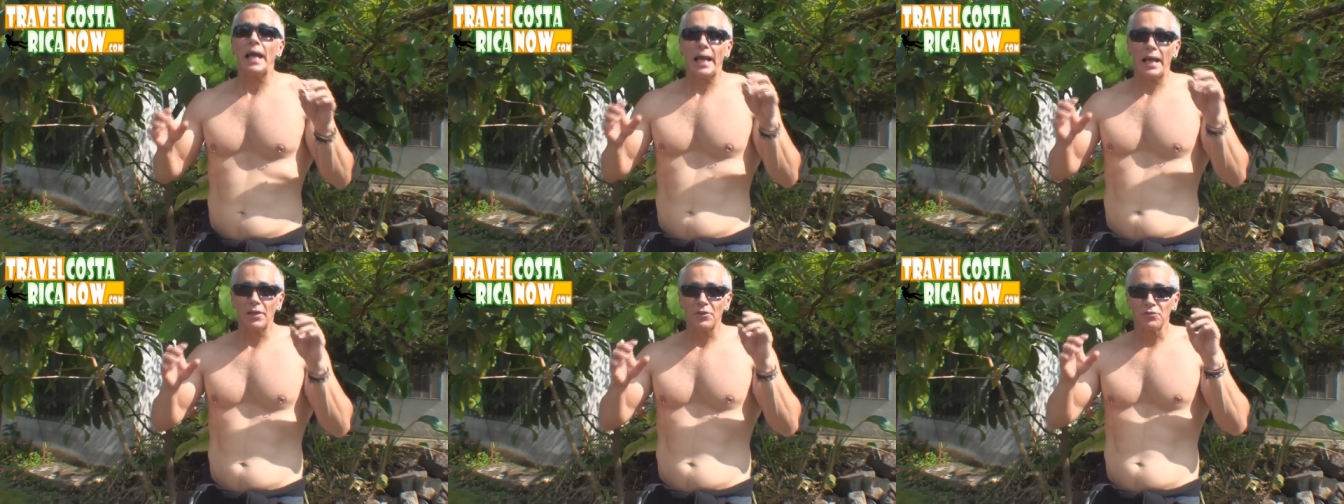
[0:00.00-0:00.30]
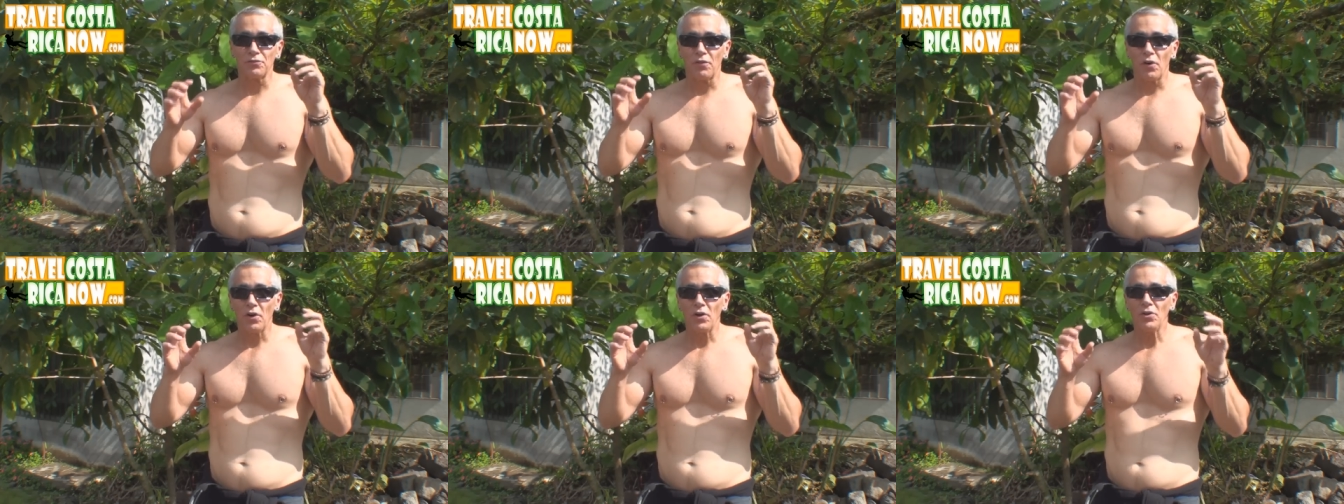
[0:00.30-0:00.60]

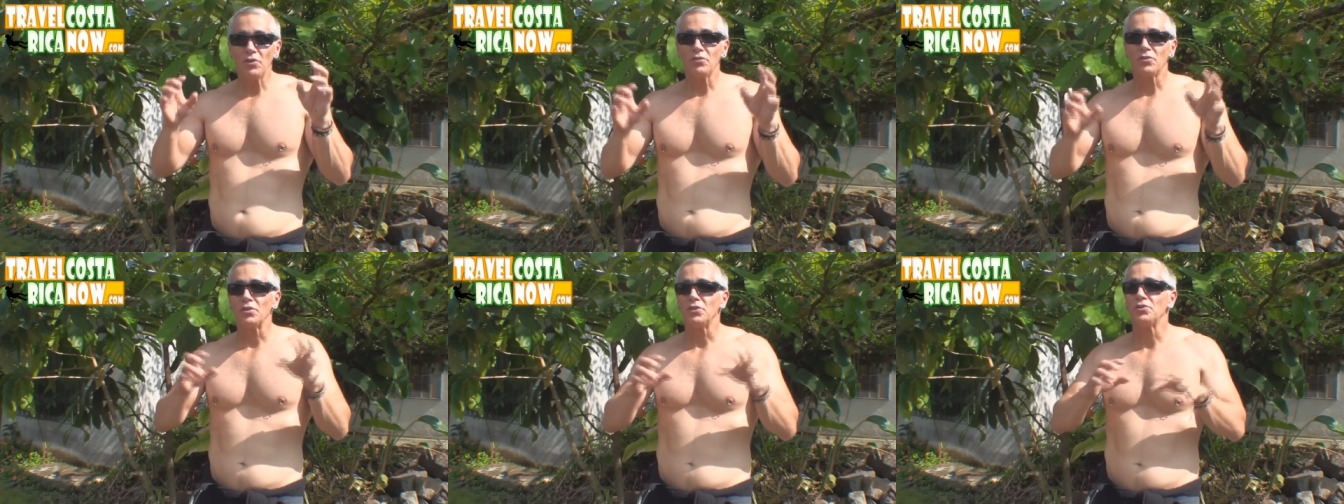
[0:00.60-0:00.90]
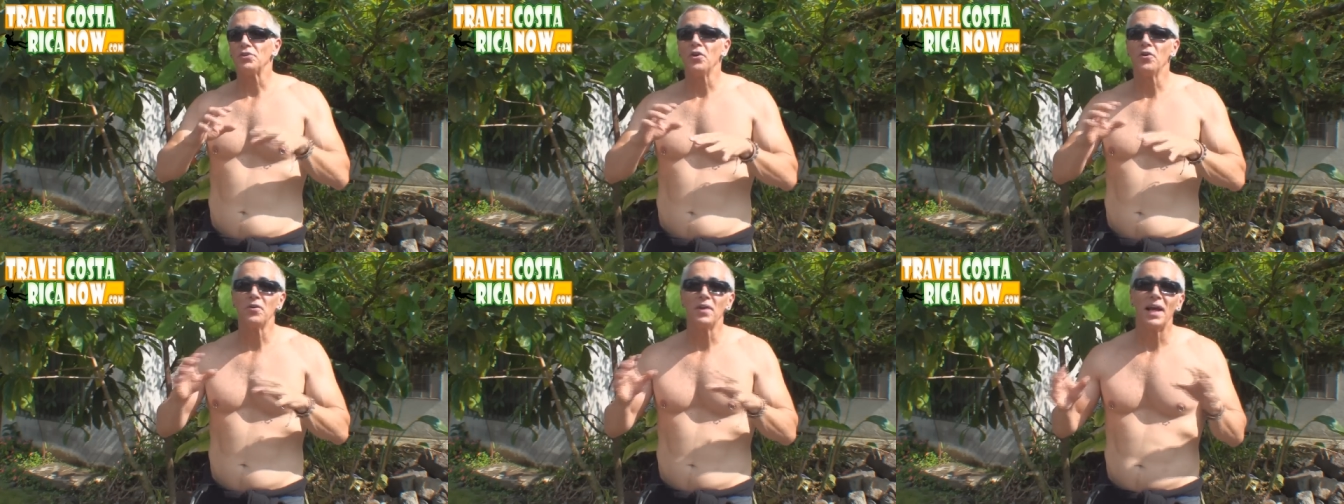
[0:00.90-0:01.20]
as far as the
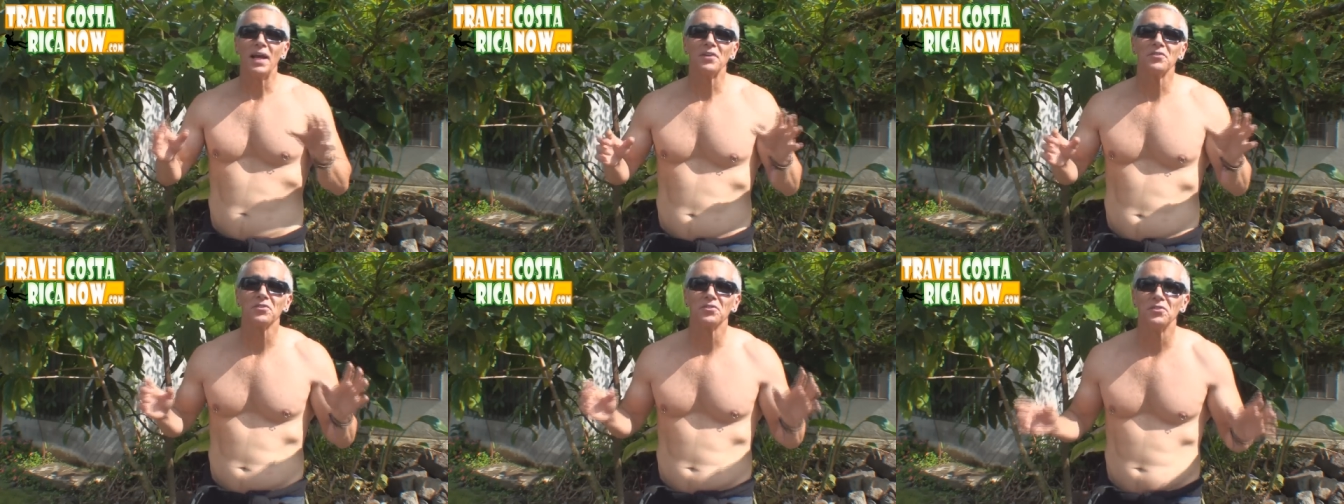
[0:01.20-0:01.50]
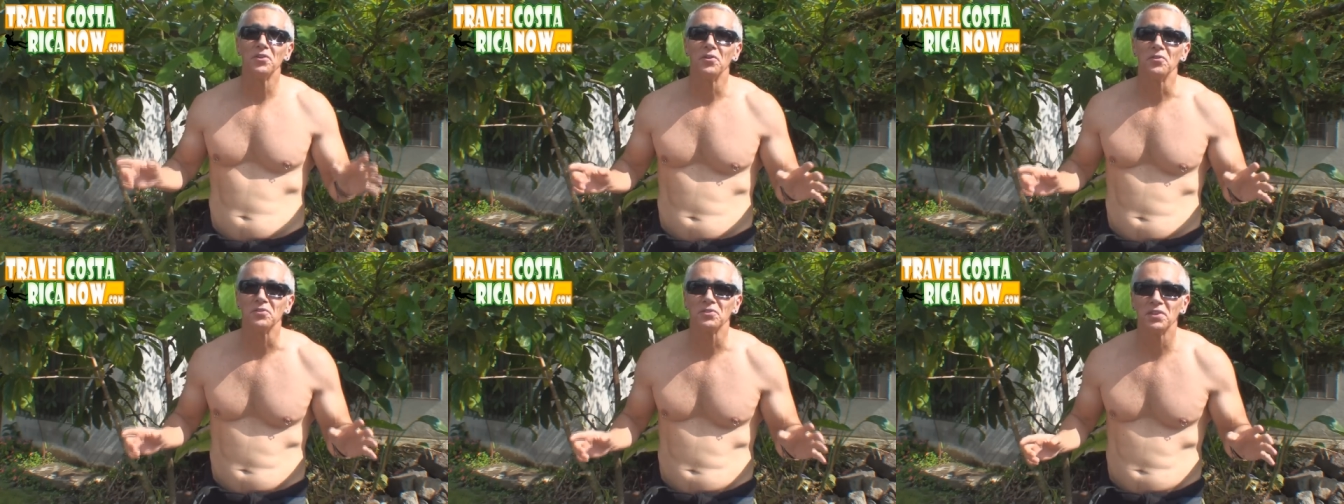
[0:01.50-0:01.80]
don't ask,
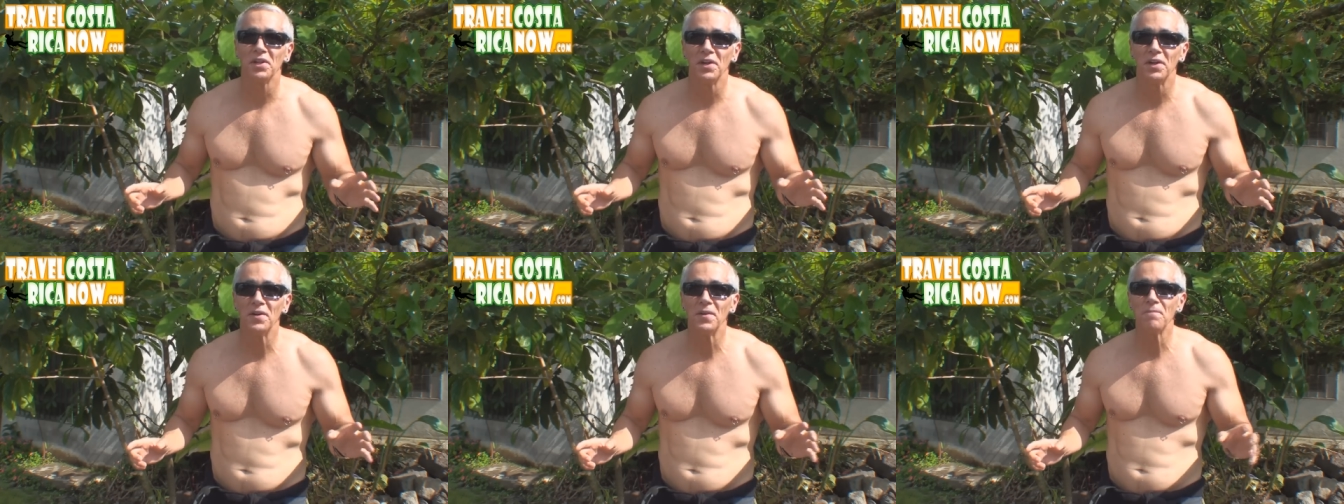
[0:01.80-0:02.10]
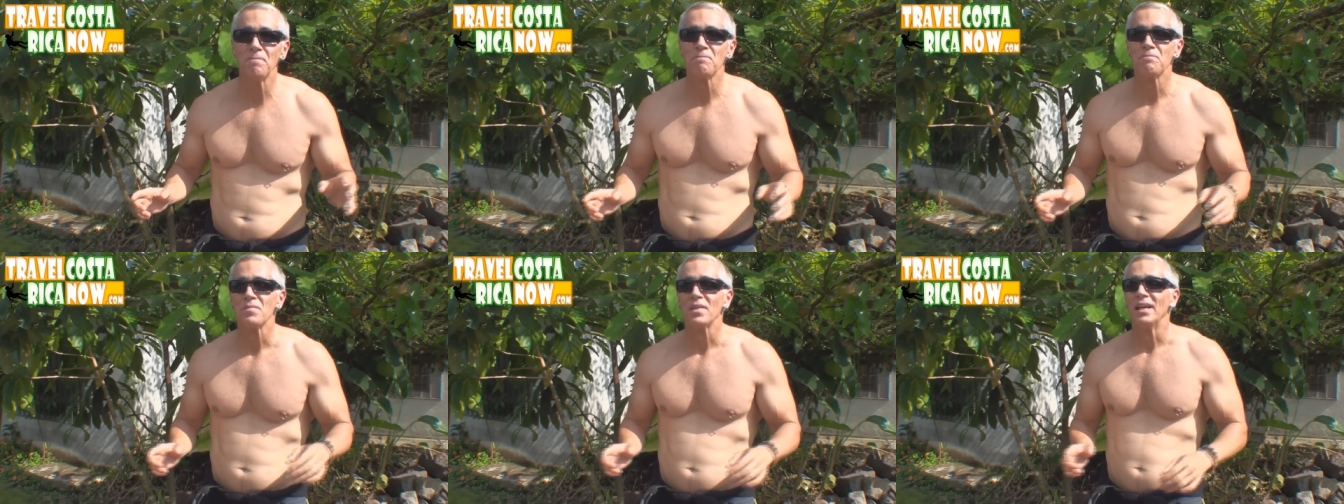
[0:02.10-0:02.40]
don't
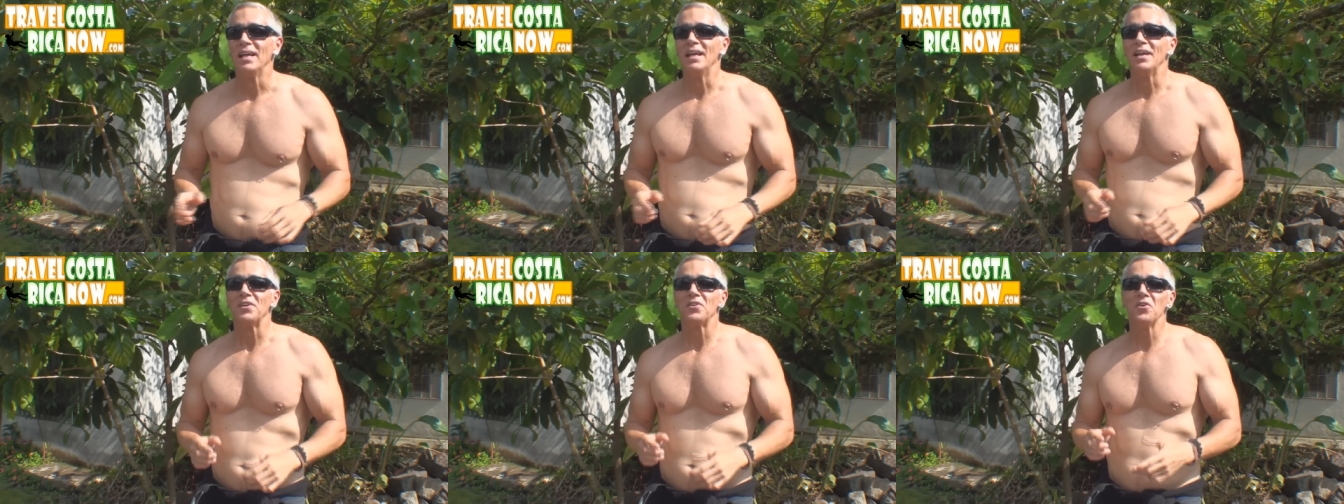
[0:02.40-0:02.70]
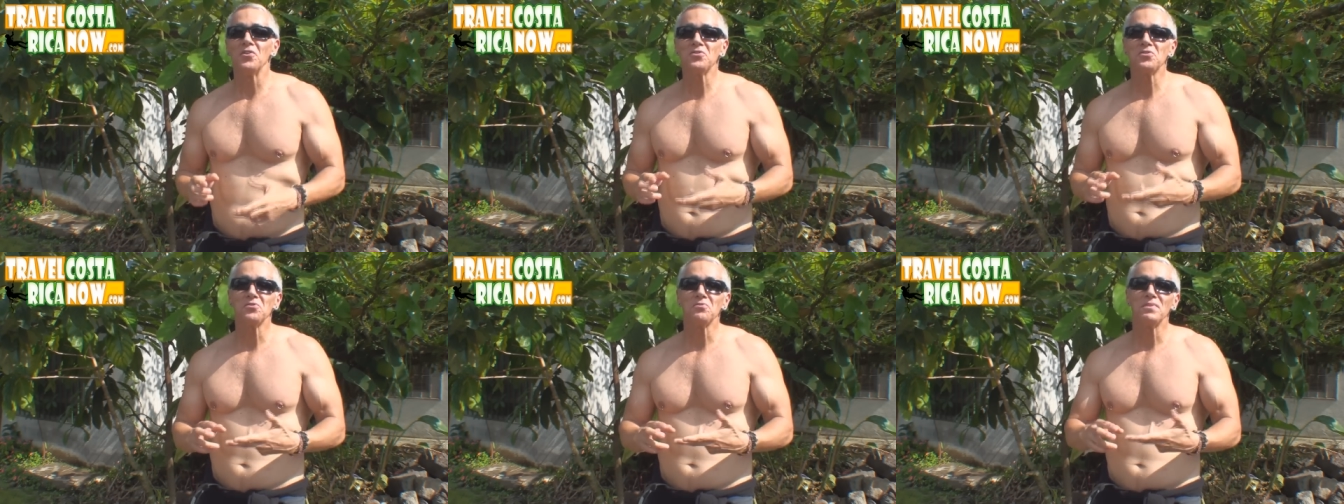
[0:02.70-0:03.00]
tell,
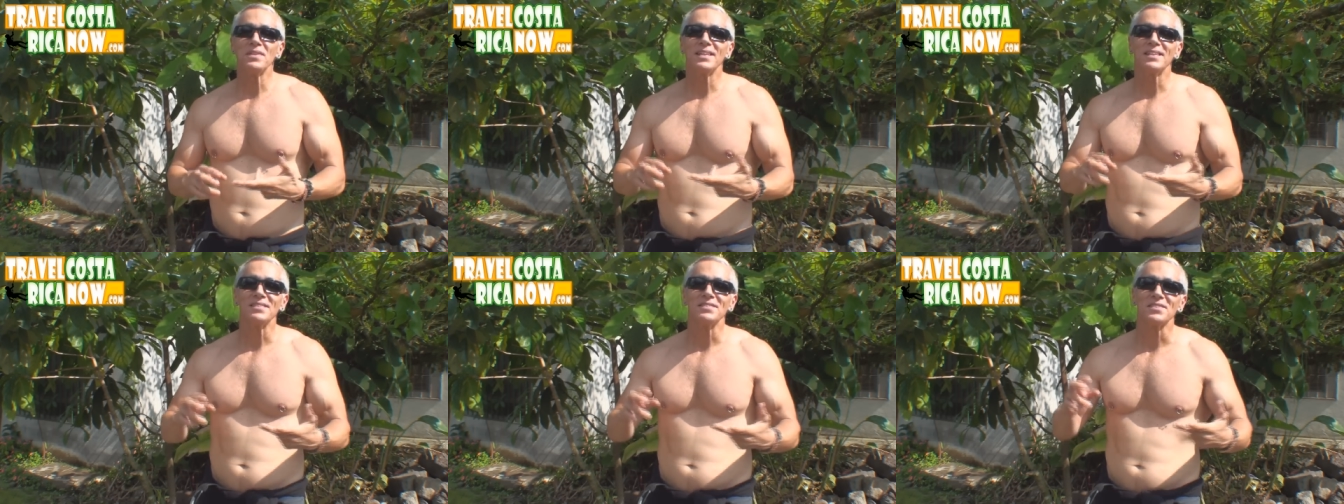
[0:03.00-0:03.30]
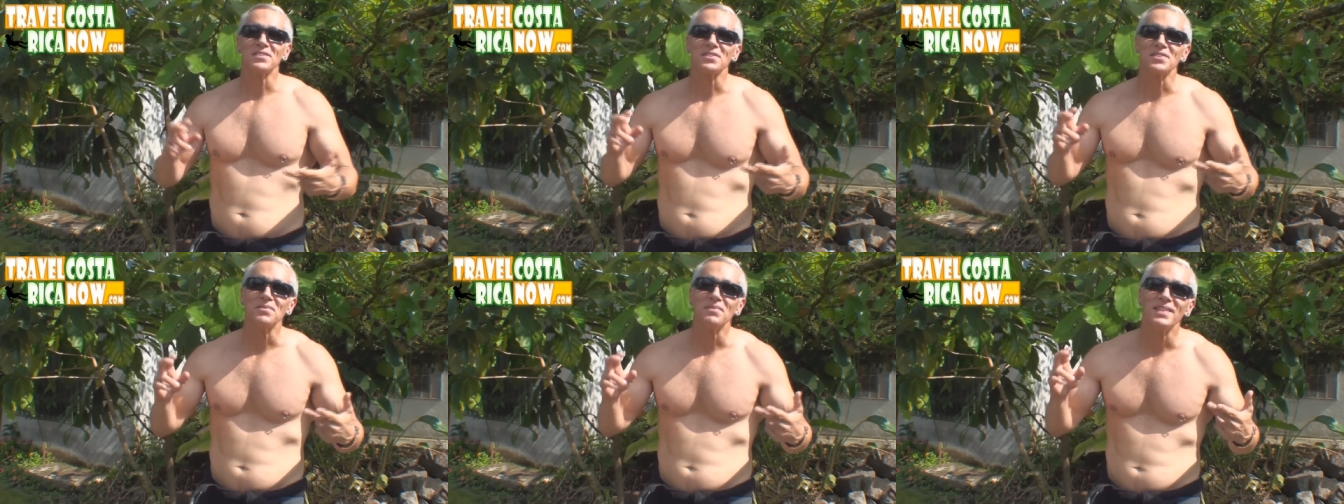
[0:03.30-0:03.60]
Costa
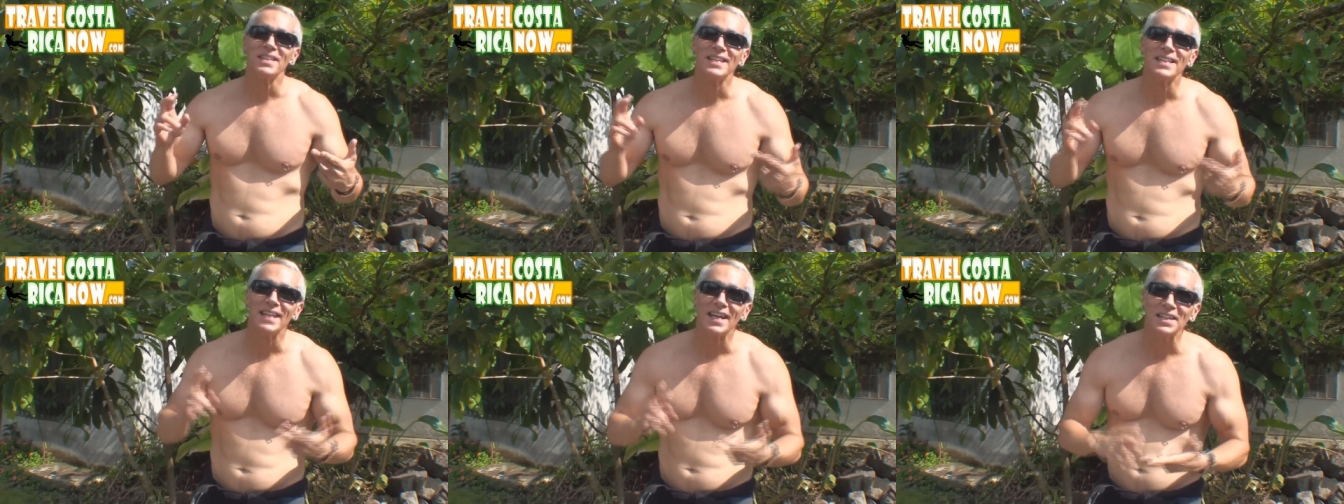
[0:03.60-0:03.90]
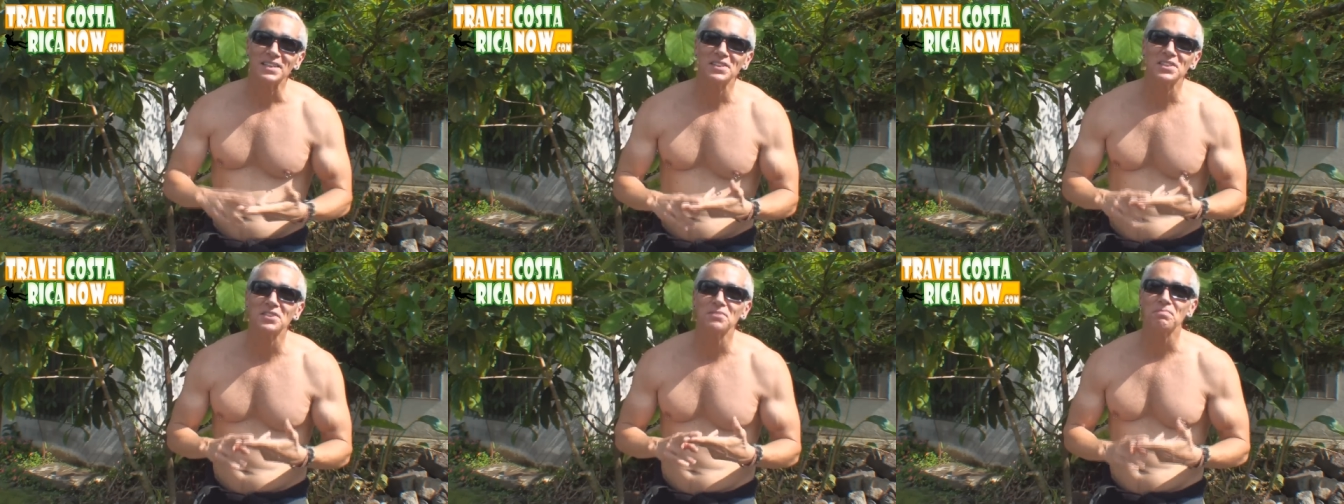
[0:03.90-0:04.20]
Ricans are some of the
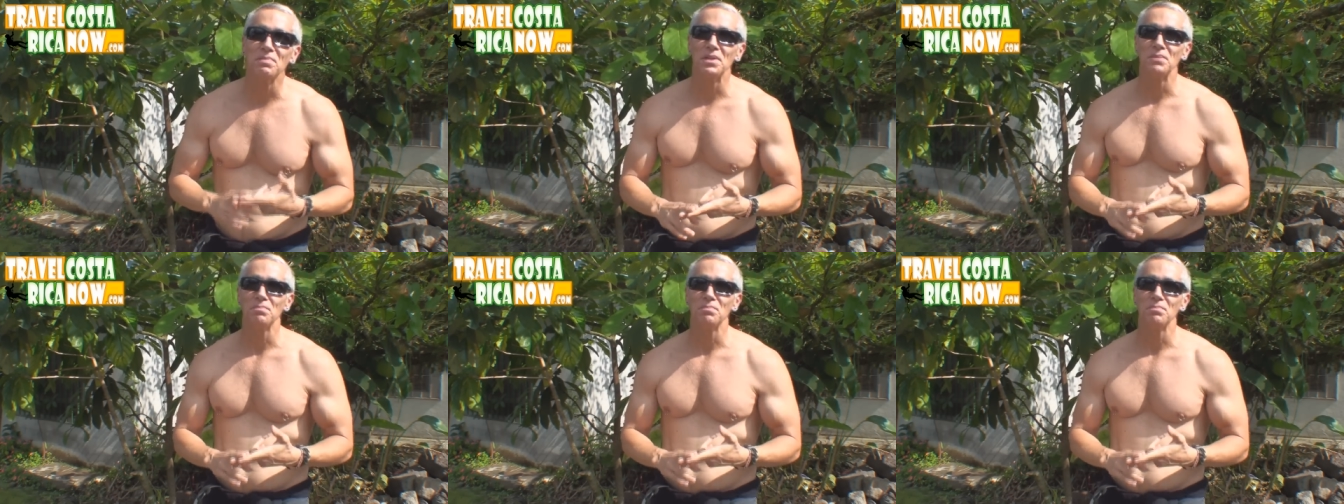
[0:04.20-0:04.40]
nicest